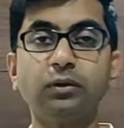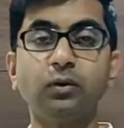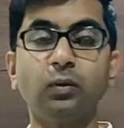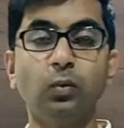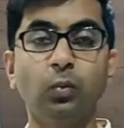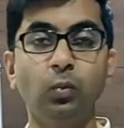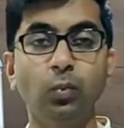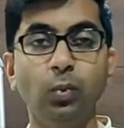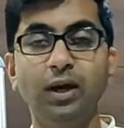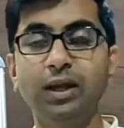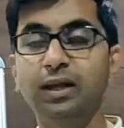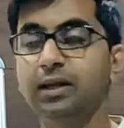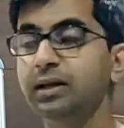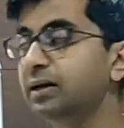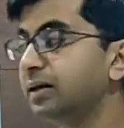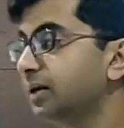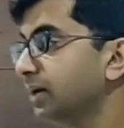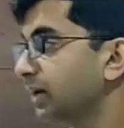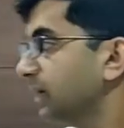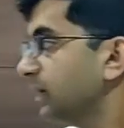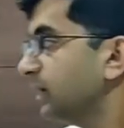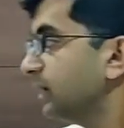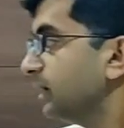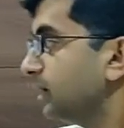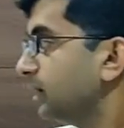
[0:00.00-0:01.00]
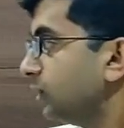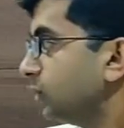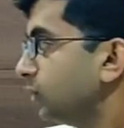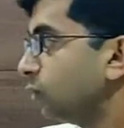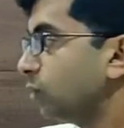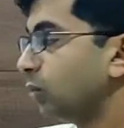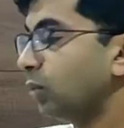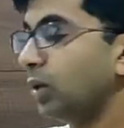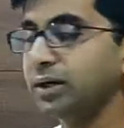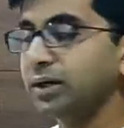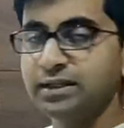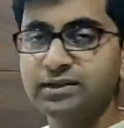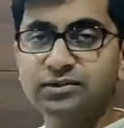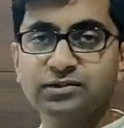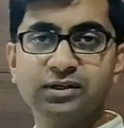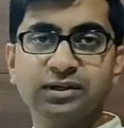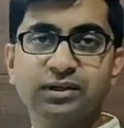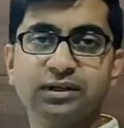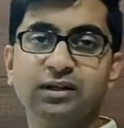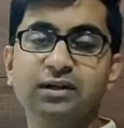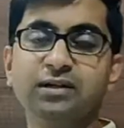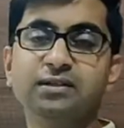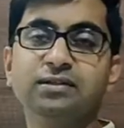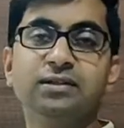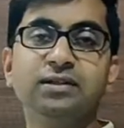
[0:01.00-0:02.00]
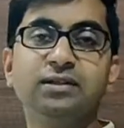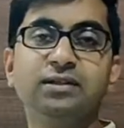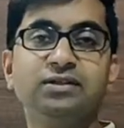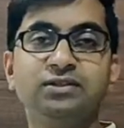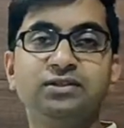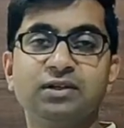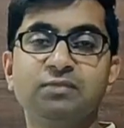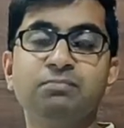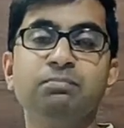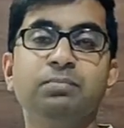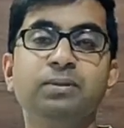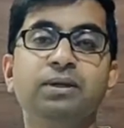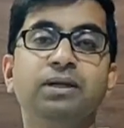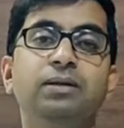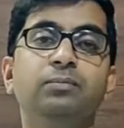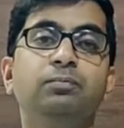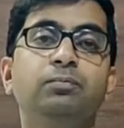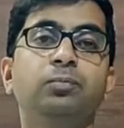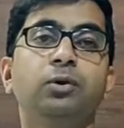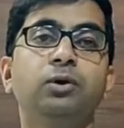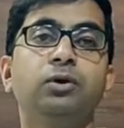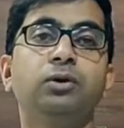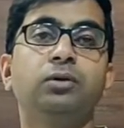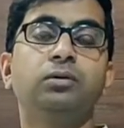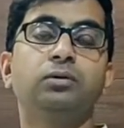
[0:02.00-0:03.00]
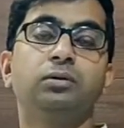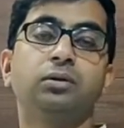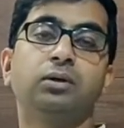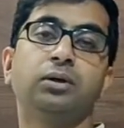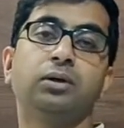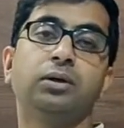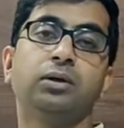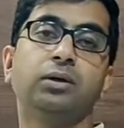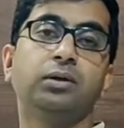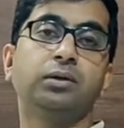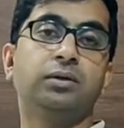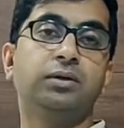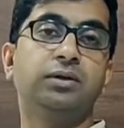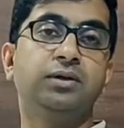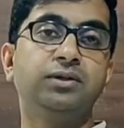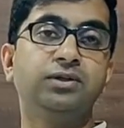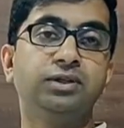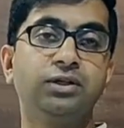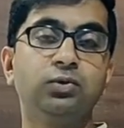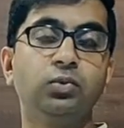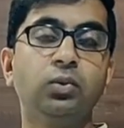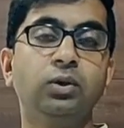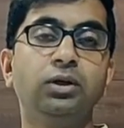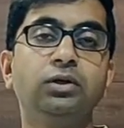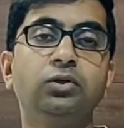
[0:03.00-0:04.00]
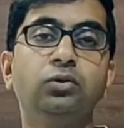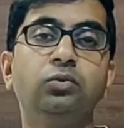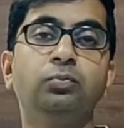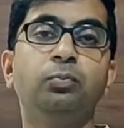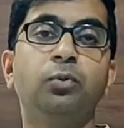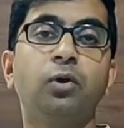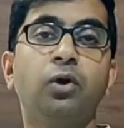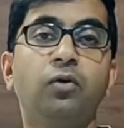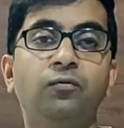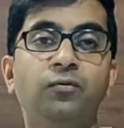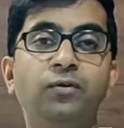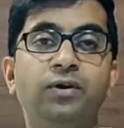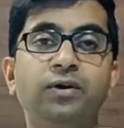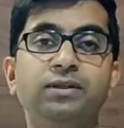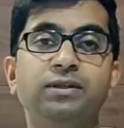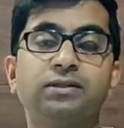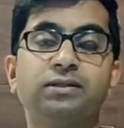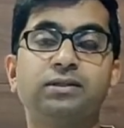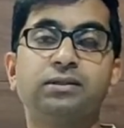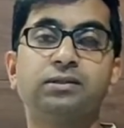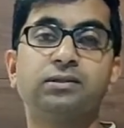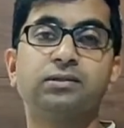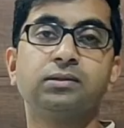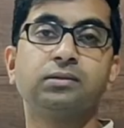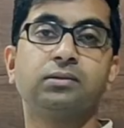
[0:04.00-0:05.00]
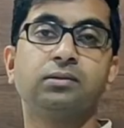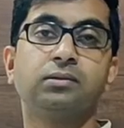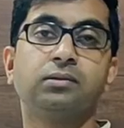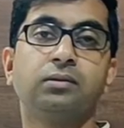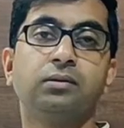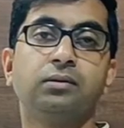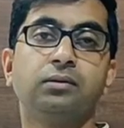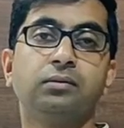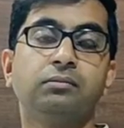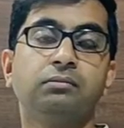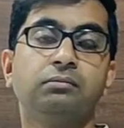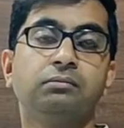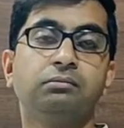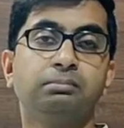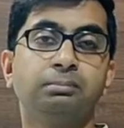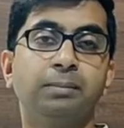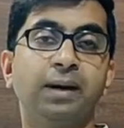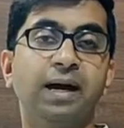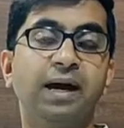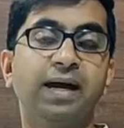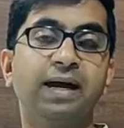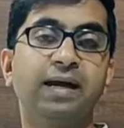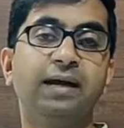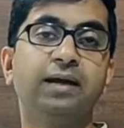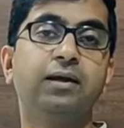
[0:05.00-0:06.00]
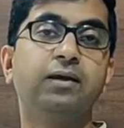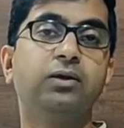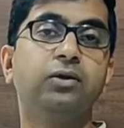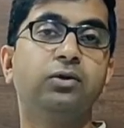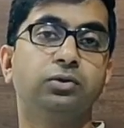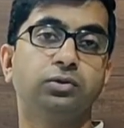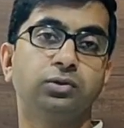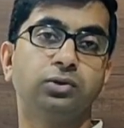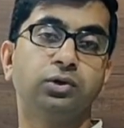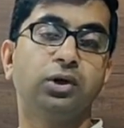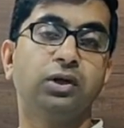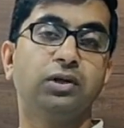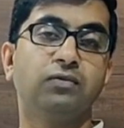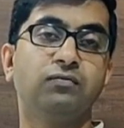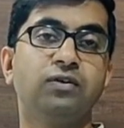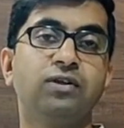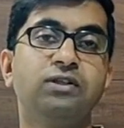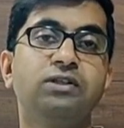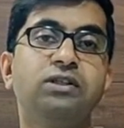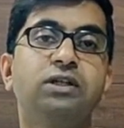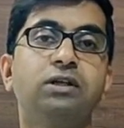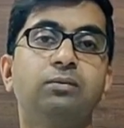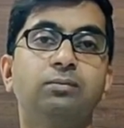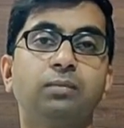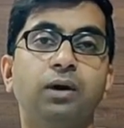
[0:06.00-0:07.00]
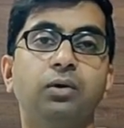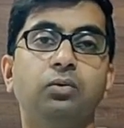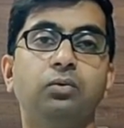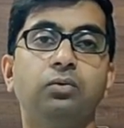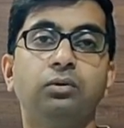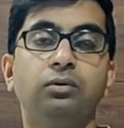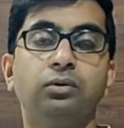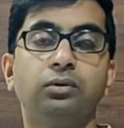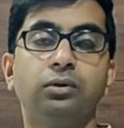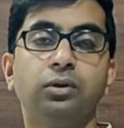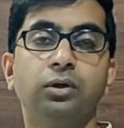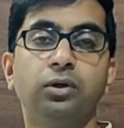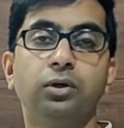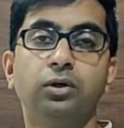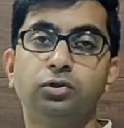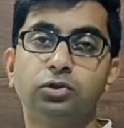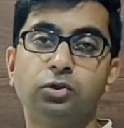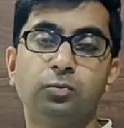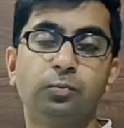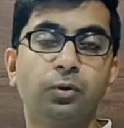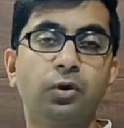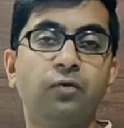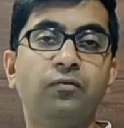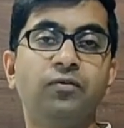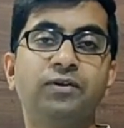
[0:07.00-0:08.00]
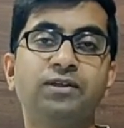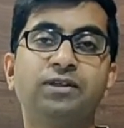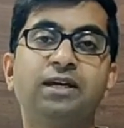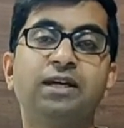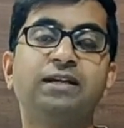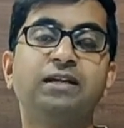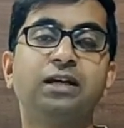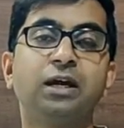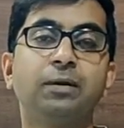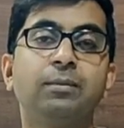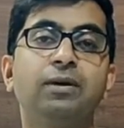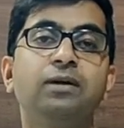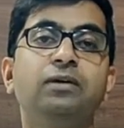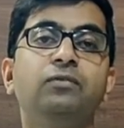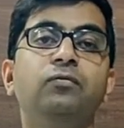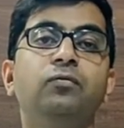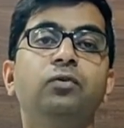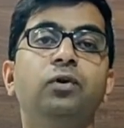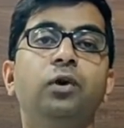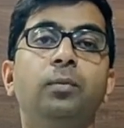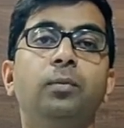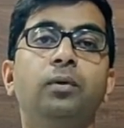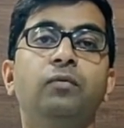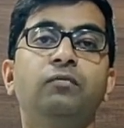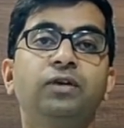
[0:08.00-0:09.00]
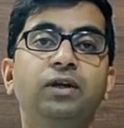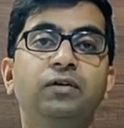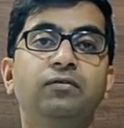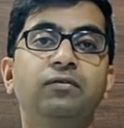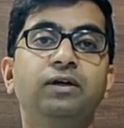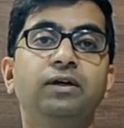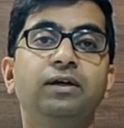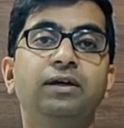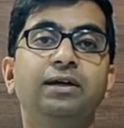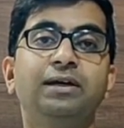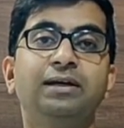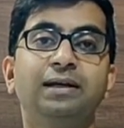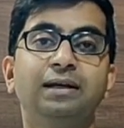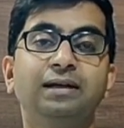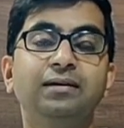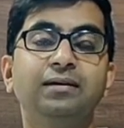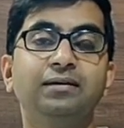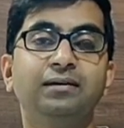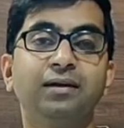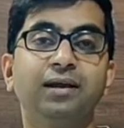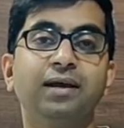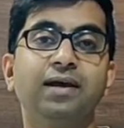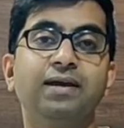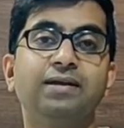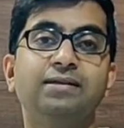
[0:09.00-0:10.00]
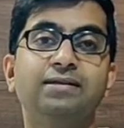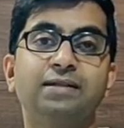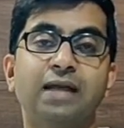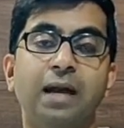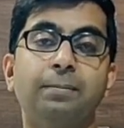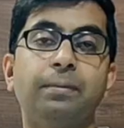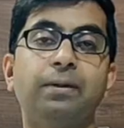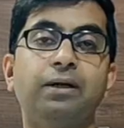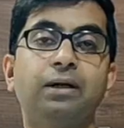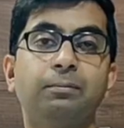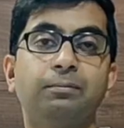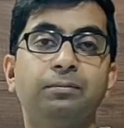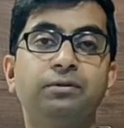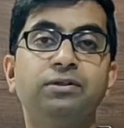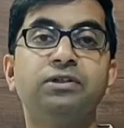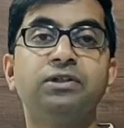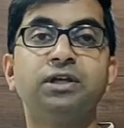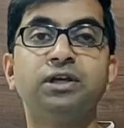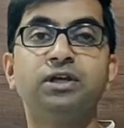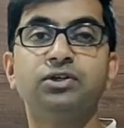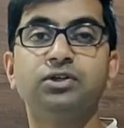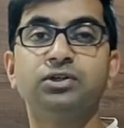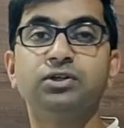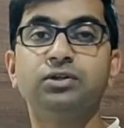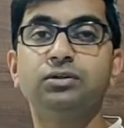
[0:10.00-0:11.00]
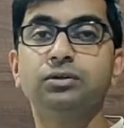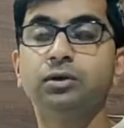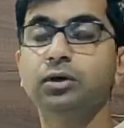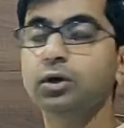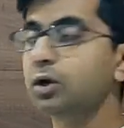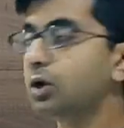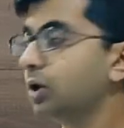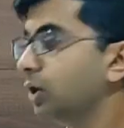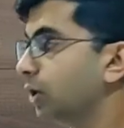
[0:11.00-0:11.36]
Well, what is returns? It's simply put is equal to profits by your invested amount. So profits can come in form of dividend, interest, capital appreciation.